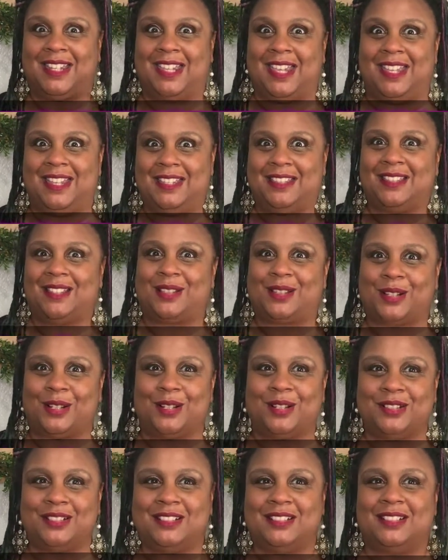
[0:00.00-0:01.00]
get
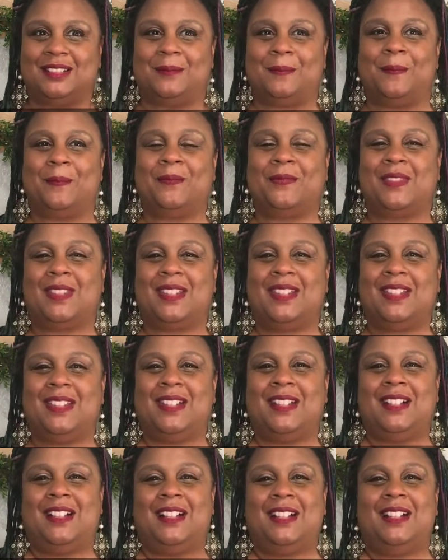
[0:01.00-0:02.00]
certain.
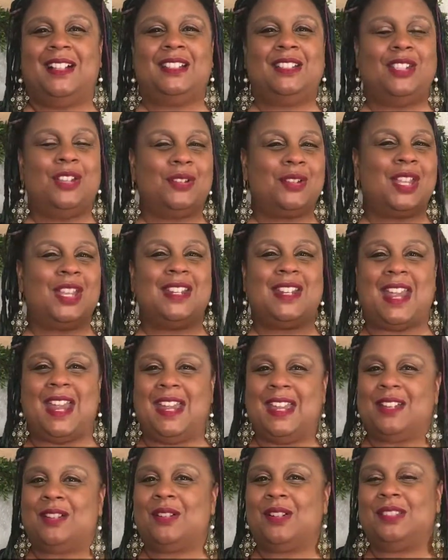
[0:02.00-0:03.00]
You can
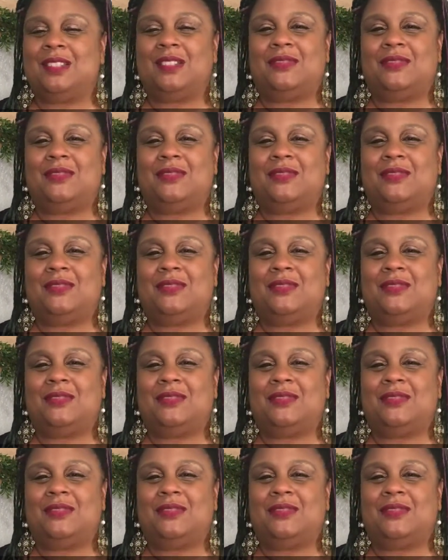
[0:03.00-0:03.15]
anchor in